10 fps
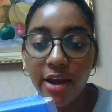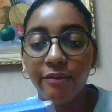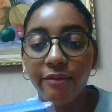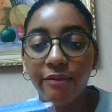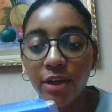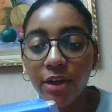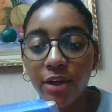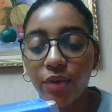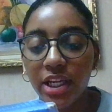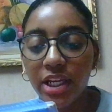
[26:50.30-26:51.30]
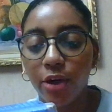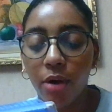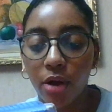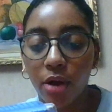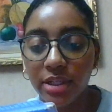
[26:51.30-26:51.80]
Feel the radial
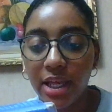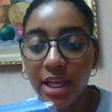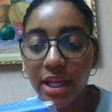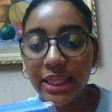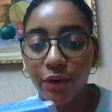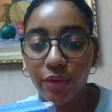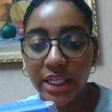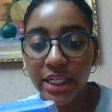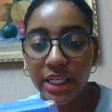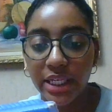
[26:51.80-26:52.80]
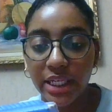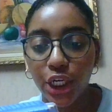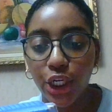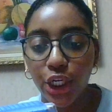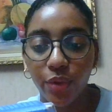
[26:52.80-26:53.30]
pulse at the wrist and
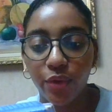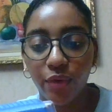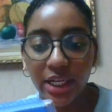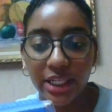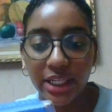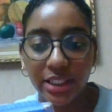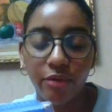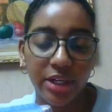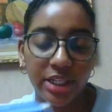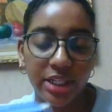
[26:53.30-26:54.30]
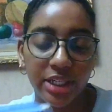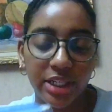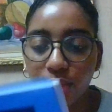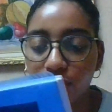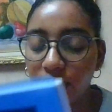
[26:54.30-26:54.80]
note the rate, for
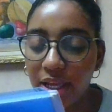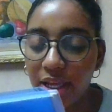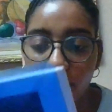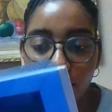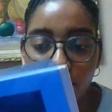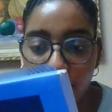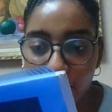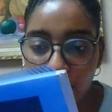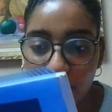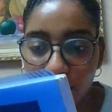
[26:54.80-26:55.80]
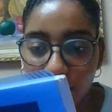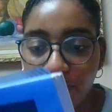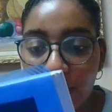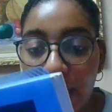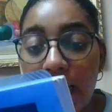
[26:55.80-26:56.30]
example, 7 per minute.
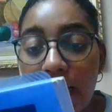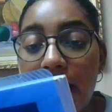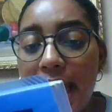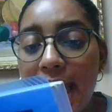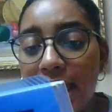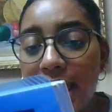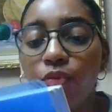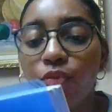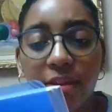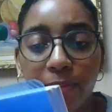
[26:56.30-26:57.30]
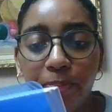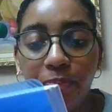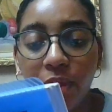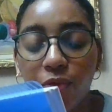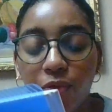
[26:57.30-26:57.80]
And rhythm,
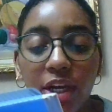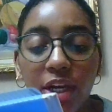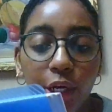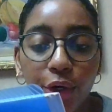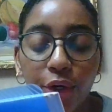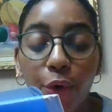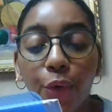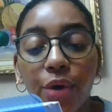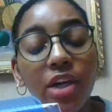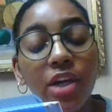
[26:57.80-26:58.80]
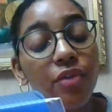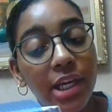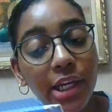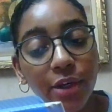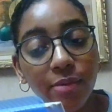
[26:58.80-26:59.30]
regular or
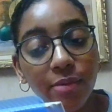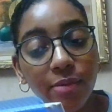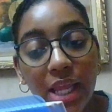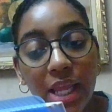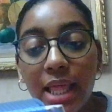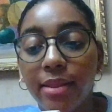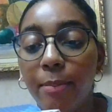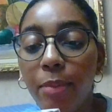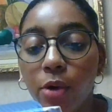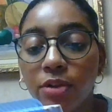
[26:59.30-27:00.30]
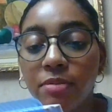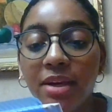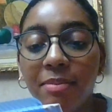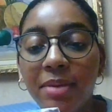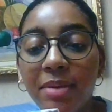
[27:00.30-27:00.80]
irregular. The pulse
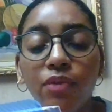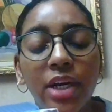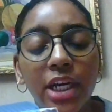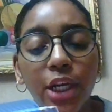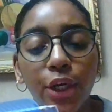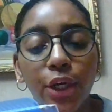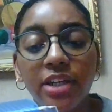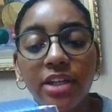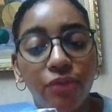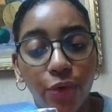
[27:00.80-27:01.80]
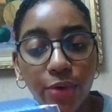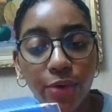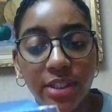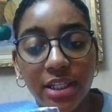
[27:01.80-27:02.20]
may be irregular in force